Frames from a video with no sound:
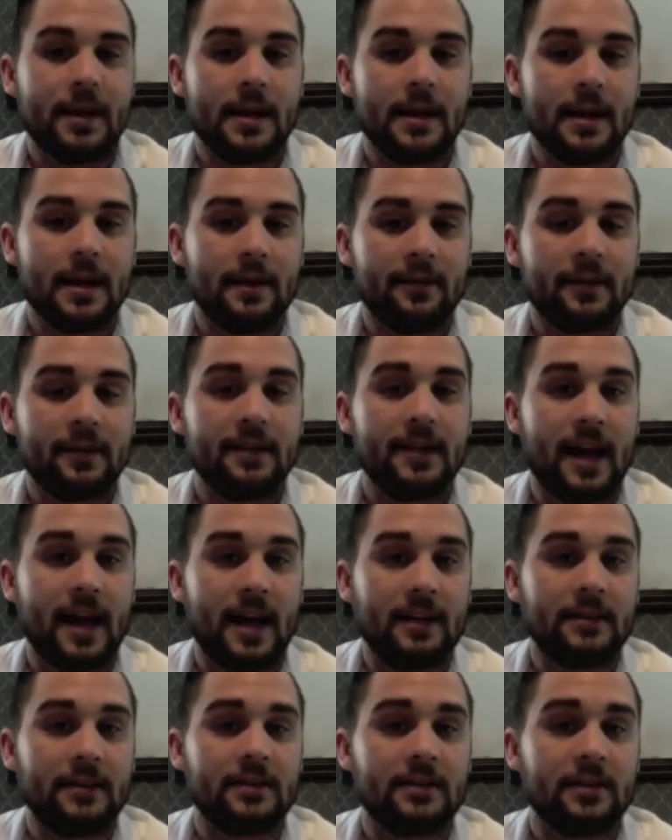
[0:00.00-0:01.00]
If the
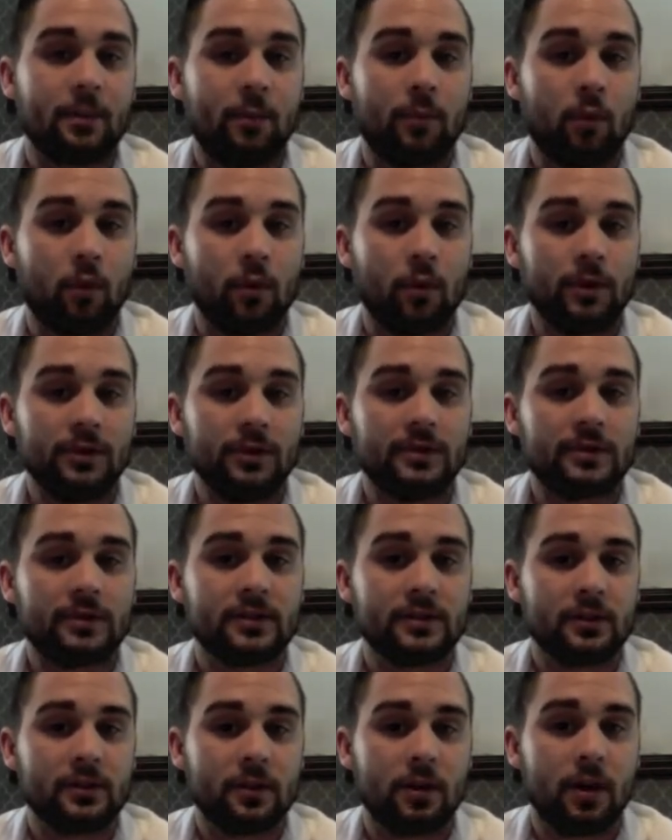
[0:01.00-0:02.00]
data
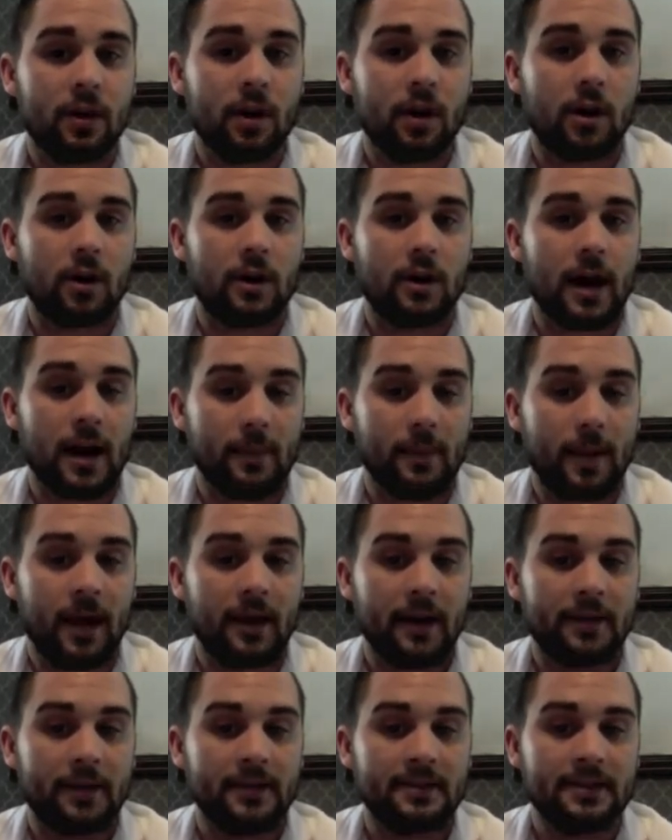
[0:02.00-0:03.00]
supports our
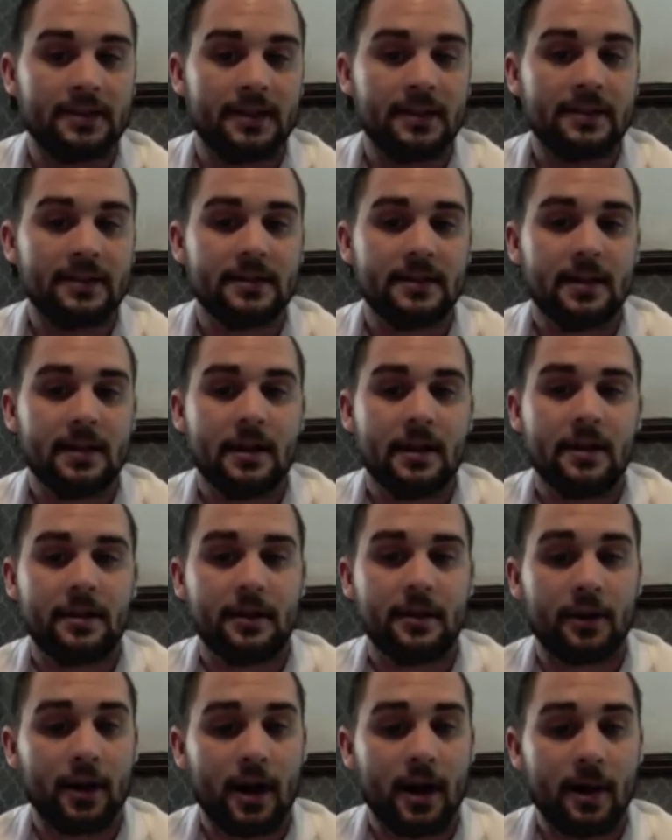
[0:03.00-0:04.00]
hypothesis,
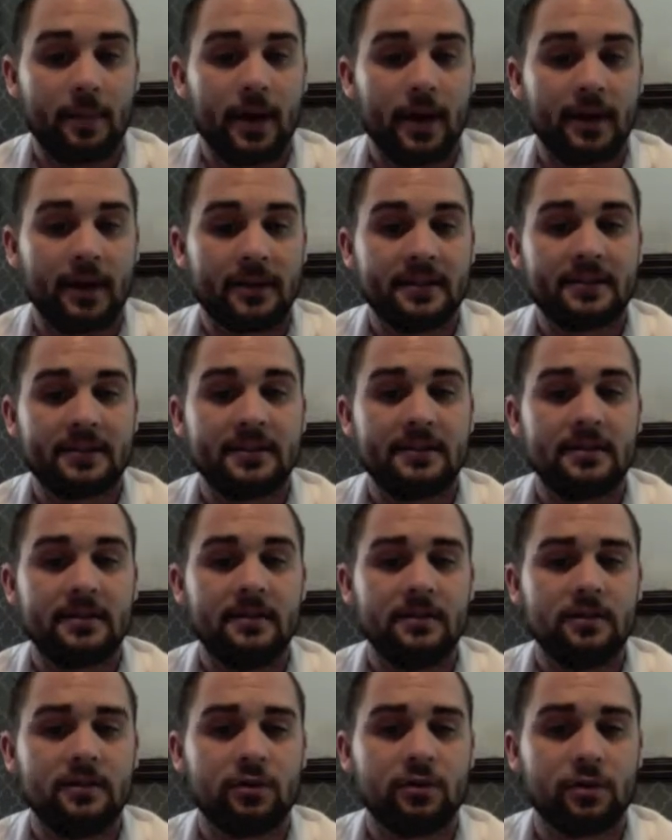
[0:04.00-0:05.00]
then our hypothesis
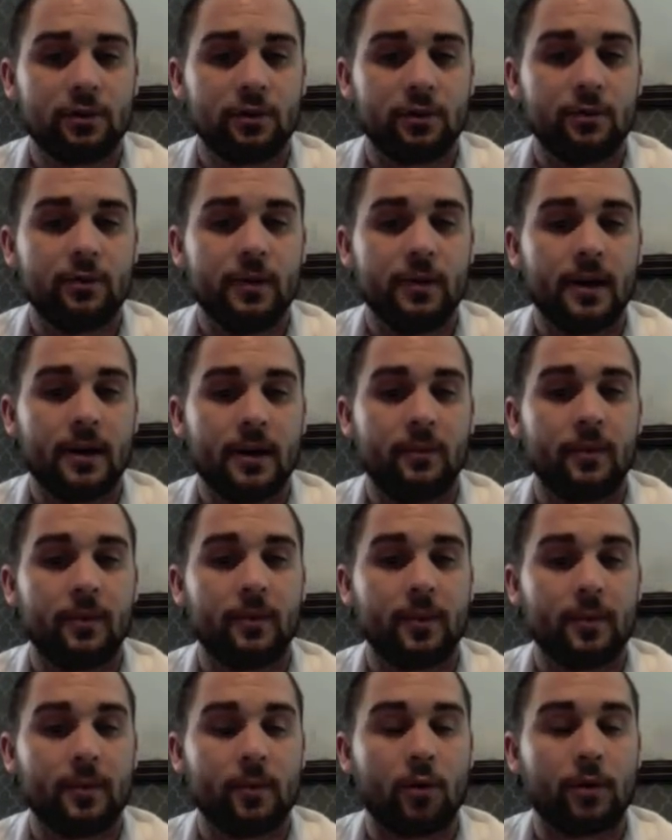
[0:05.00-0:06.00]
is true, and we
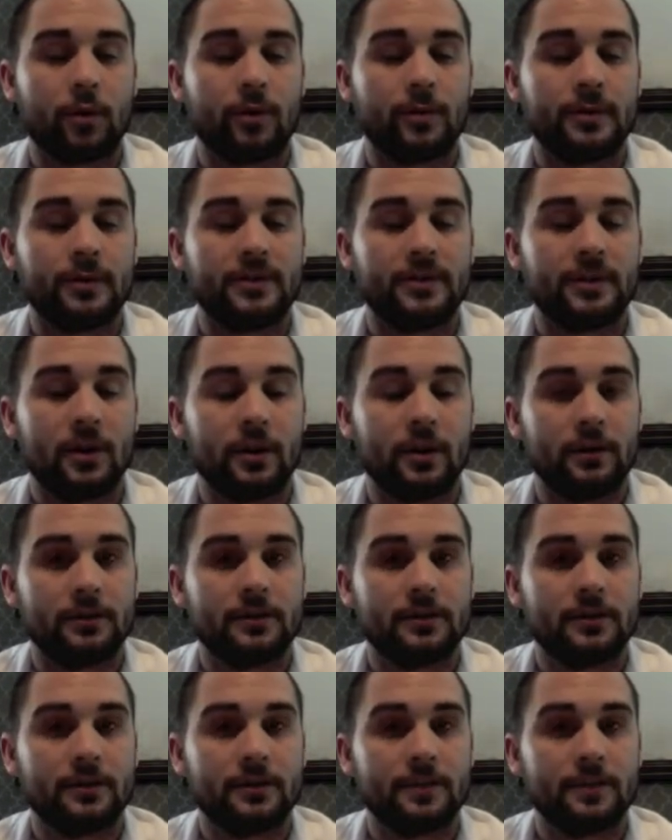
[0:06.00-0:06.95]
report our results.